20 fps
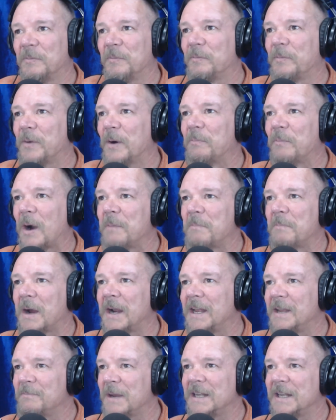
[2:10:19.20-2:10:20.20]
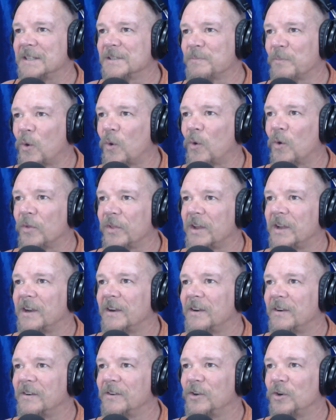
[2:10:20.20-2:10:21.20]
but my money means more
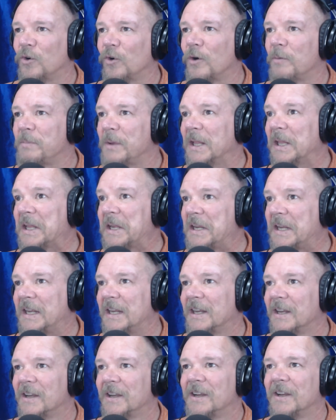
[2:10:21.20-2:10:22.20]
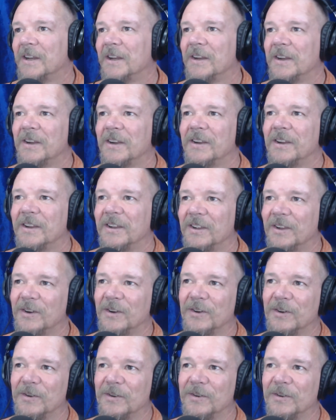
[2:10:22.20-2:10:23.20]
than your ability, you
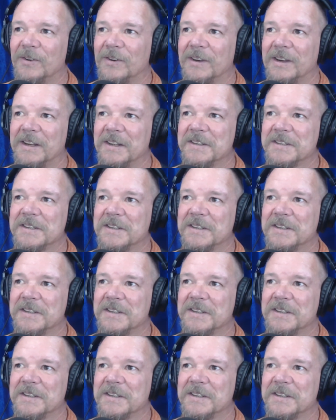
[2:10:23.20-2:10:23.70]
know. It's